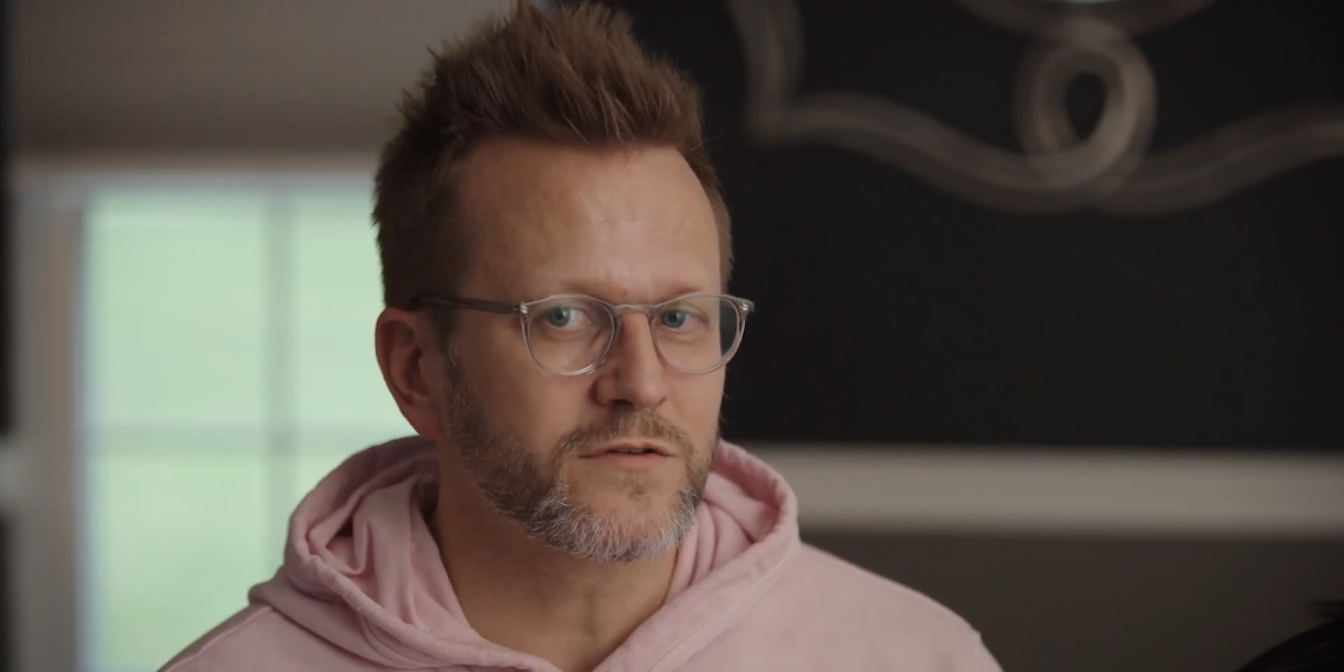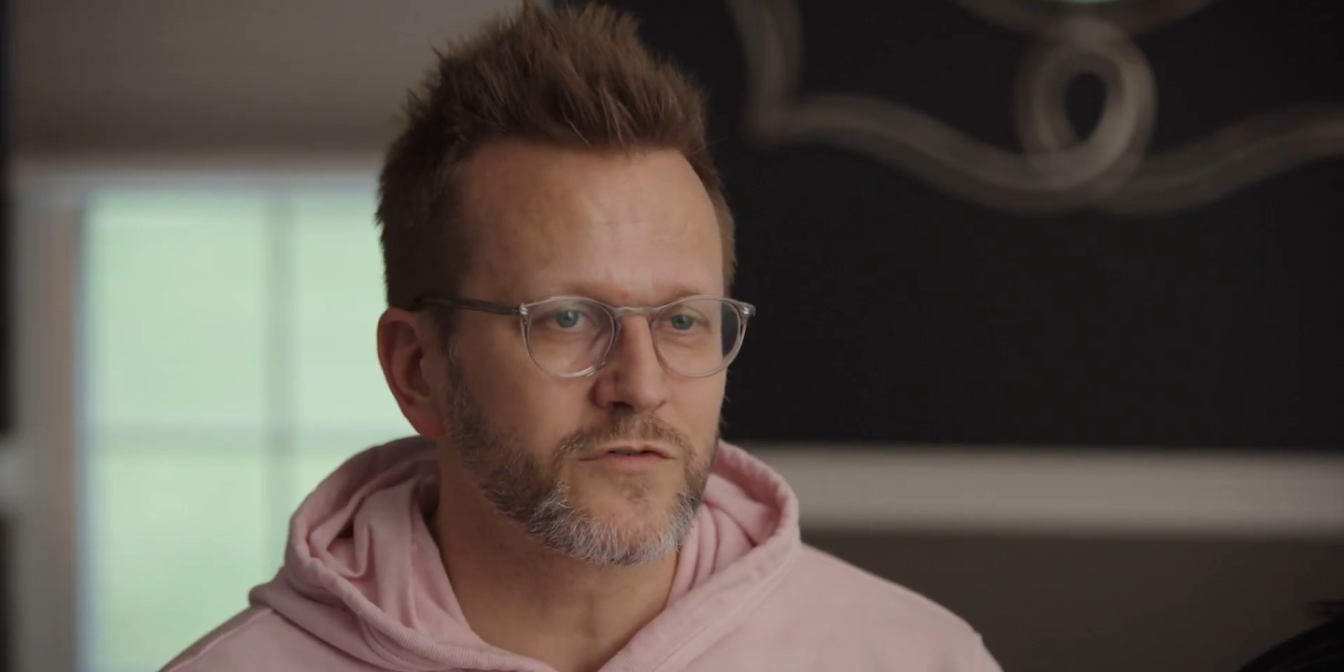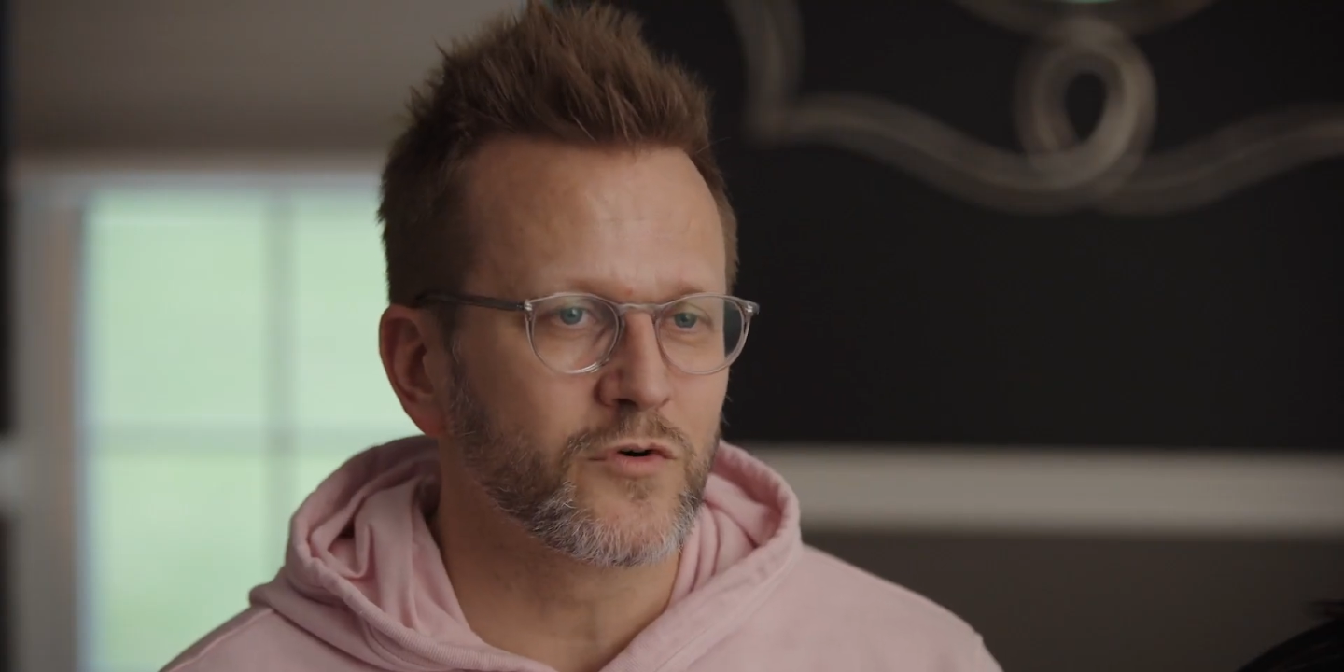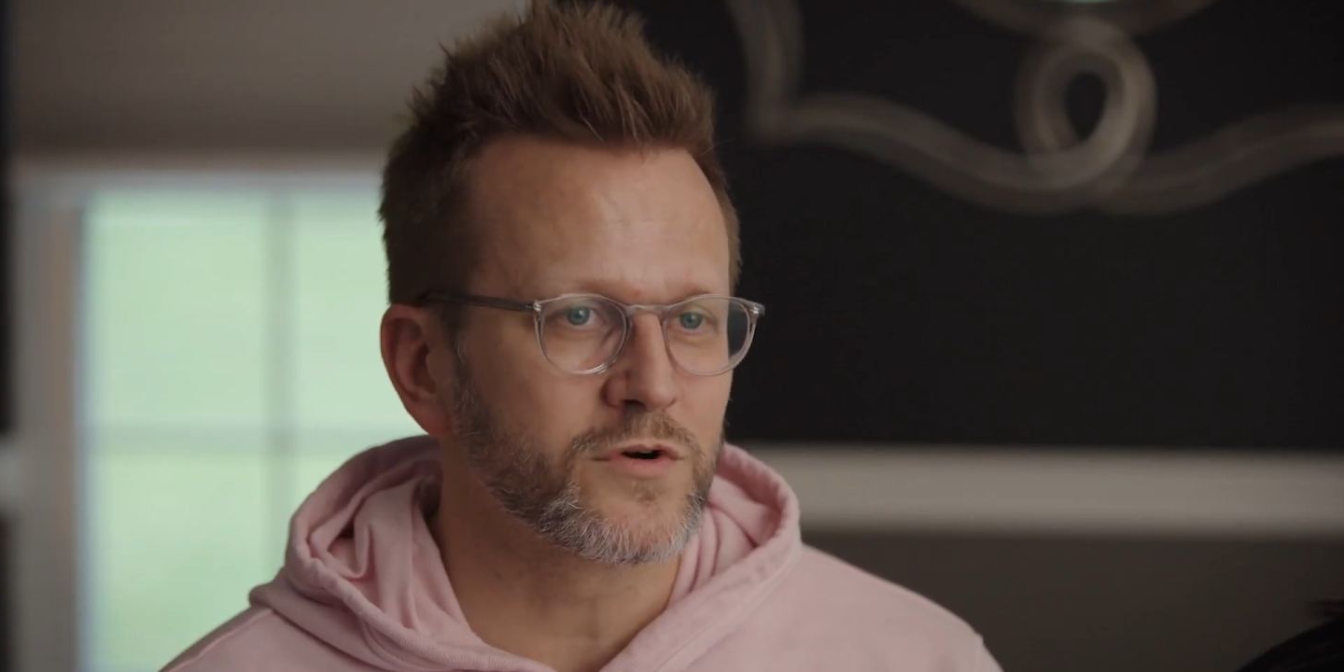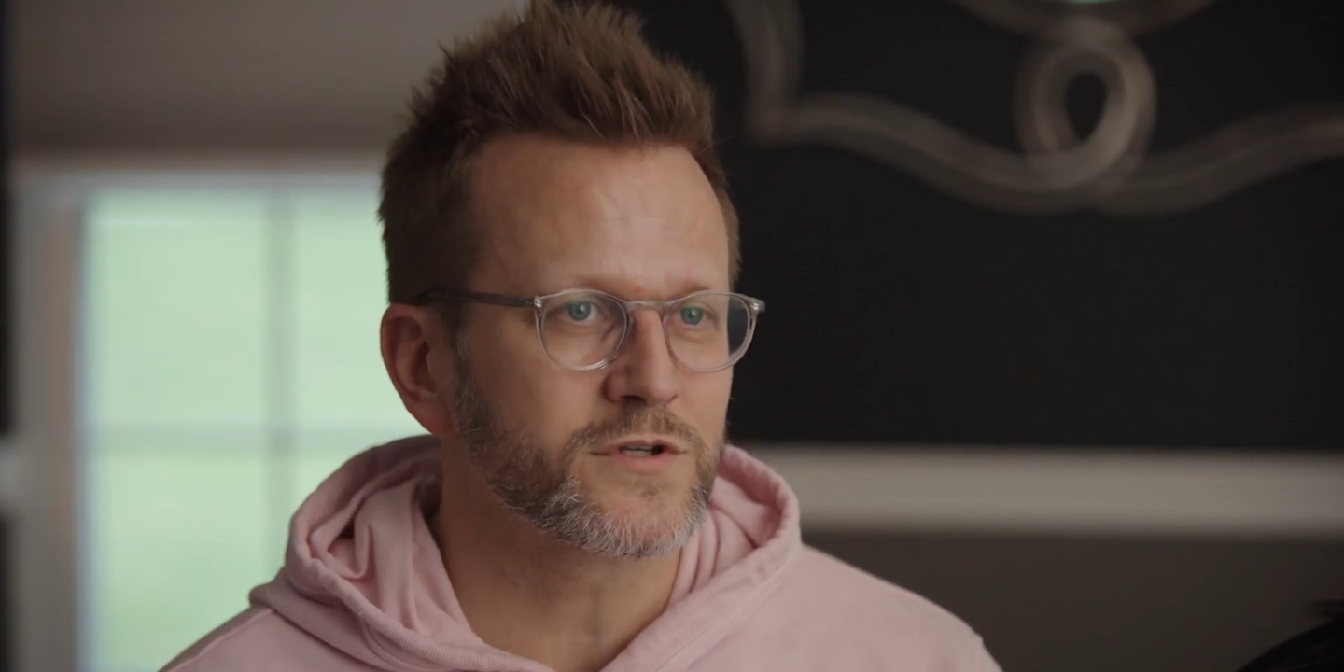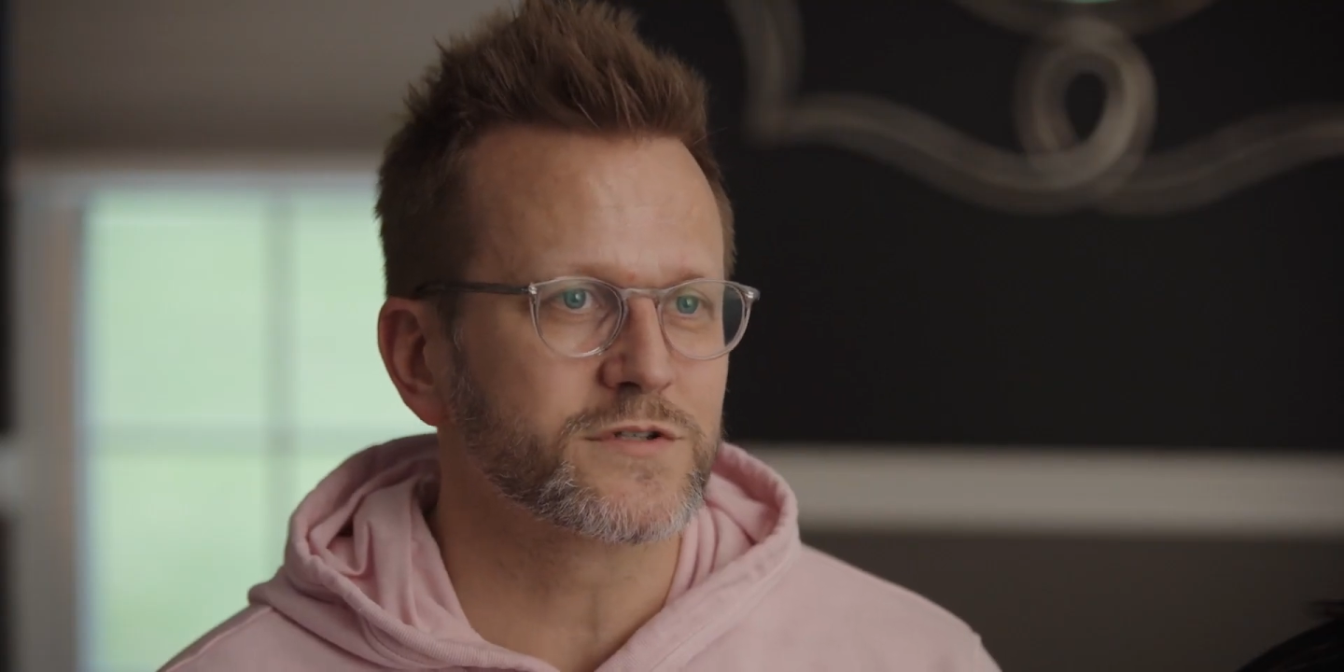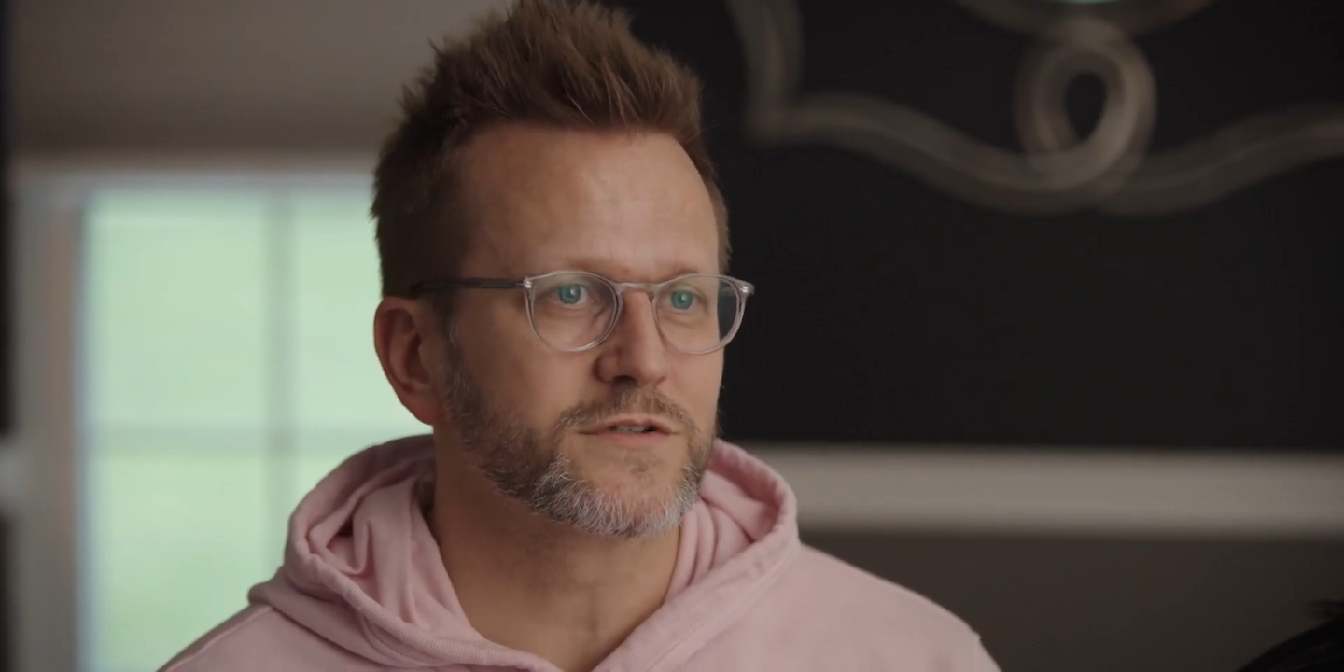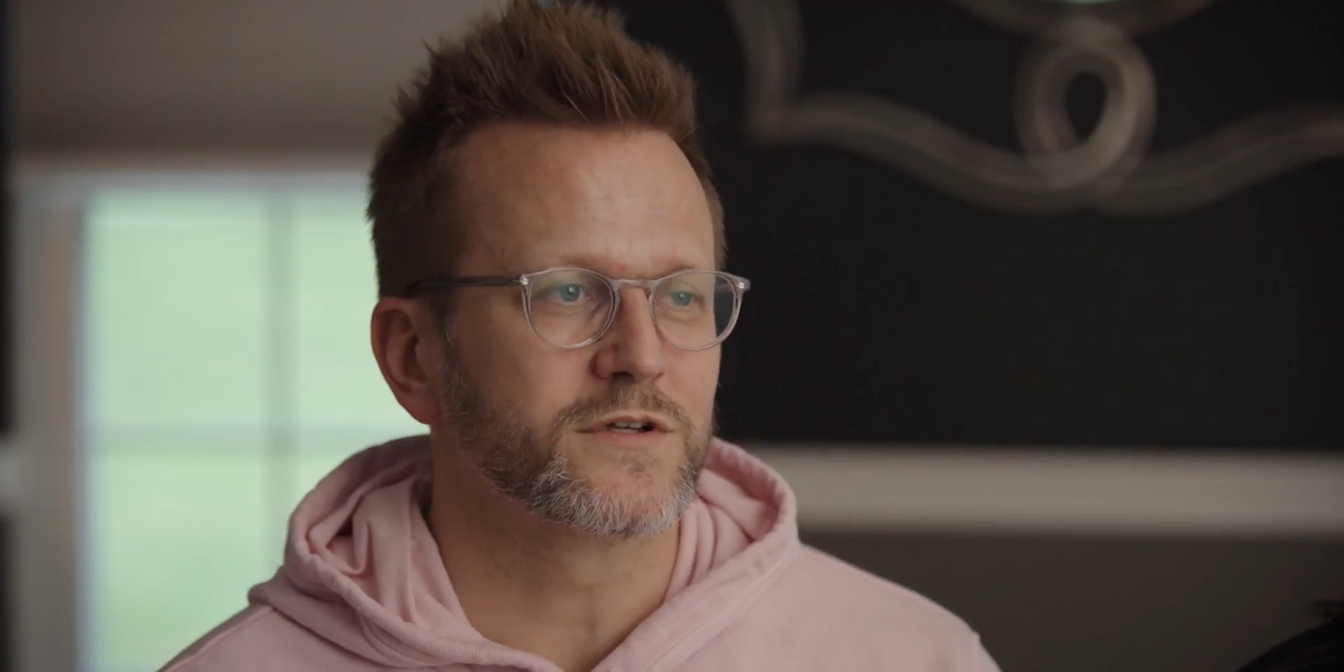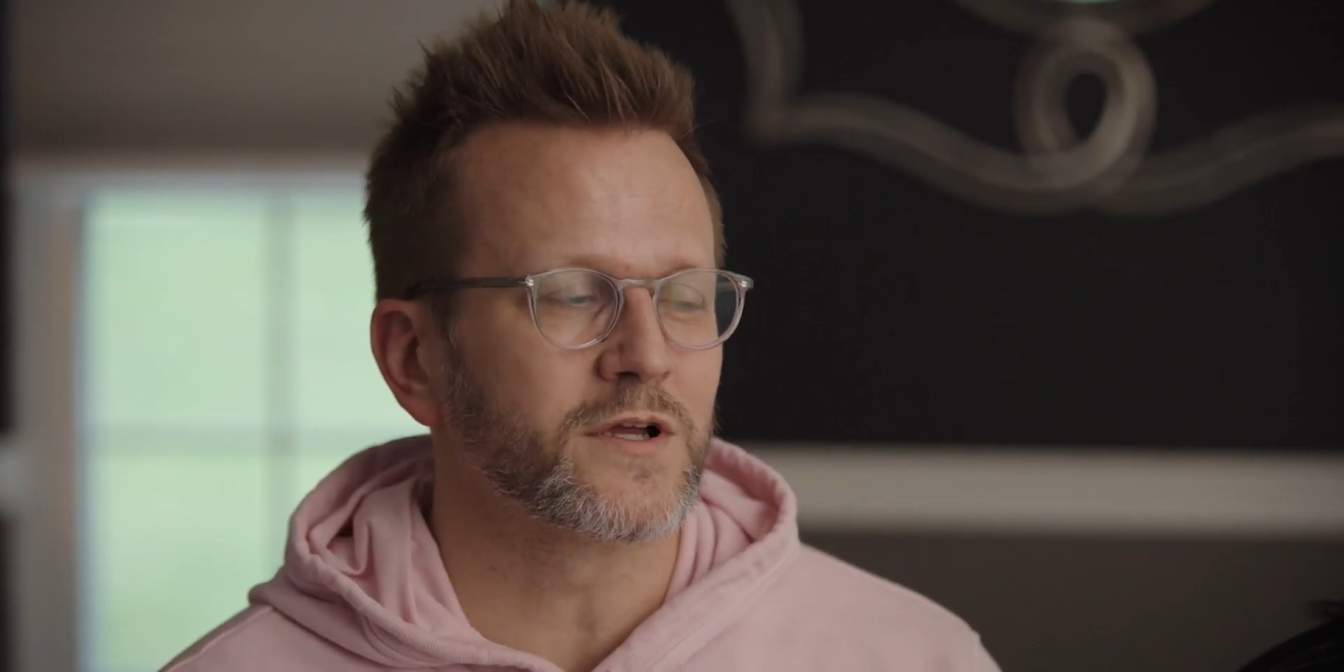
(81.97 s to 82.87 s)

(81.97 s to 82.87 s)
of course,